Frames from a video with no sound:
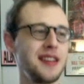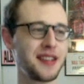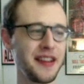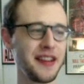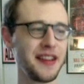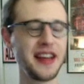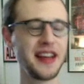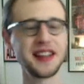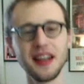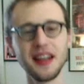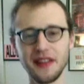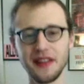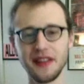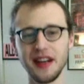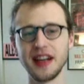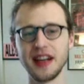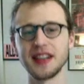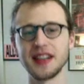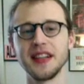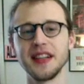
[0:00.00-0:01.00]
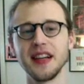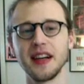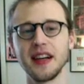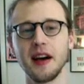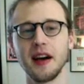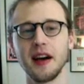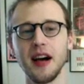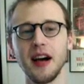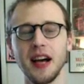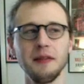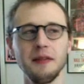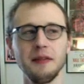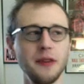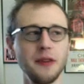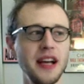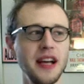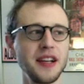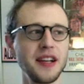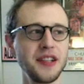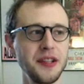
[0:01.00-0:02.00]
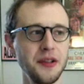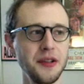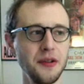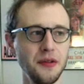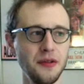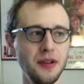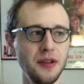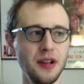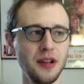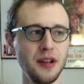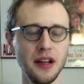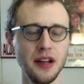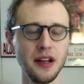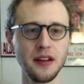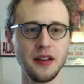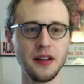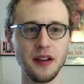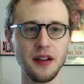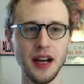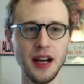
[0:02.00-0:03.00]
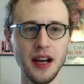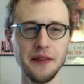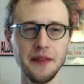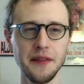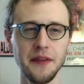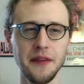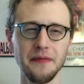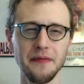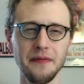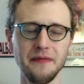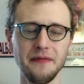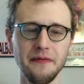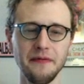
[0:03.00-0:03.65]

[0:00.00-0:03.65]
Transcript: so that's kind of the next thing. I, I, would like to. I have a